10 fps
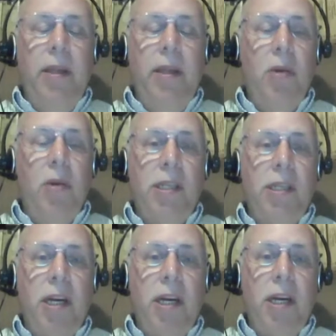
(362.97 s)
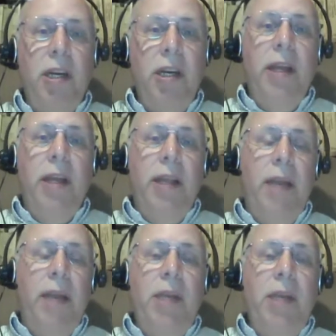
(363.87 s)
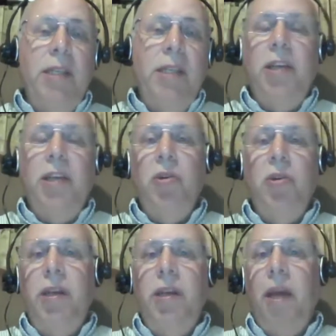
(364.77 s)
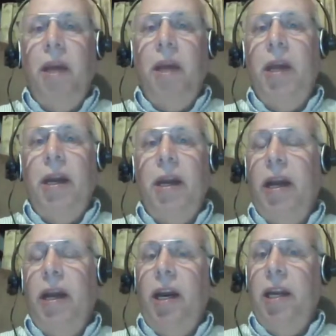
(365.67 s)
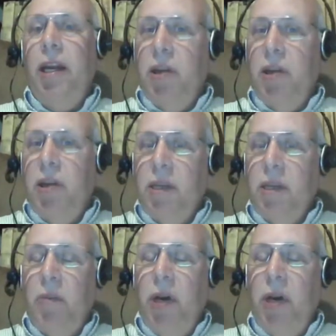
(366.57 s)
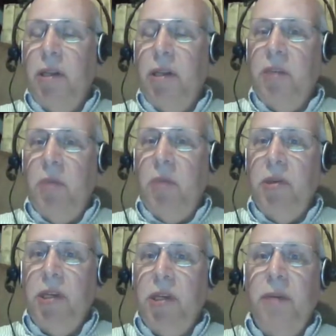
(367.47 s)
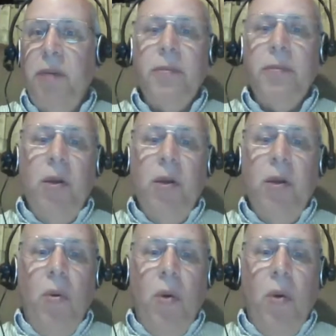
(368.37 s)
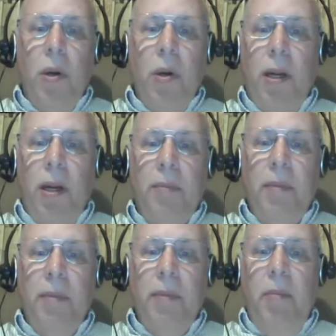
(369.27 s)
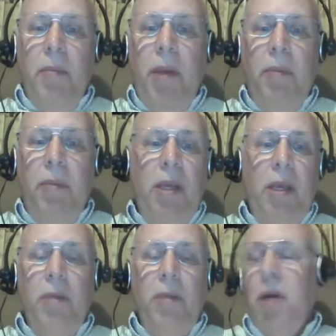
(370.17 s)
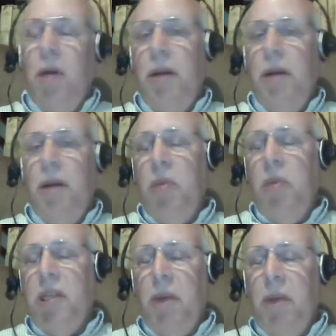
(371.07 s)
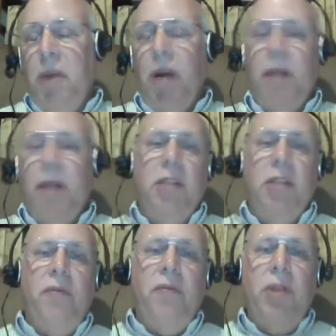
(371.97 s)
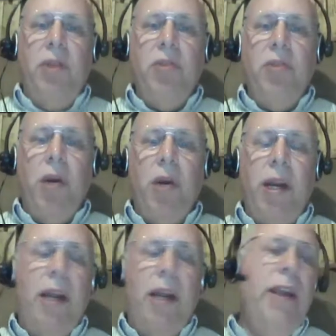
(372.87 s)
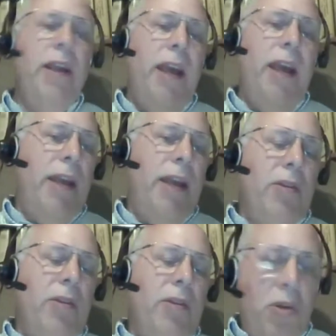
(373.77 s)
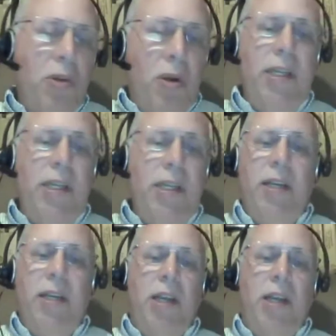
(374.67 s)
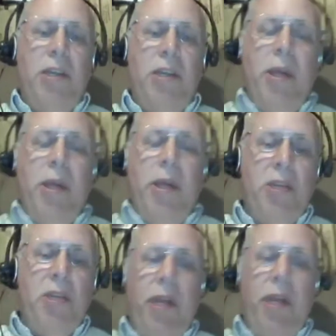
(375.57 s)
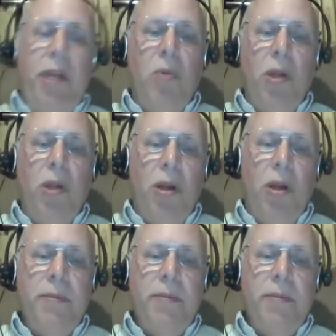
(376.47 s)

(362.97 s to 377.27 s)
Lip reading: course discussion. That means that you'll comment on an answer that someone else has posted, or maybe there'll be some other options for you to work on. And those are all details I'll explain as we go along.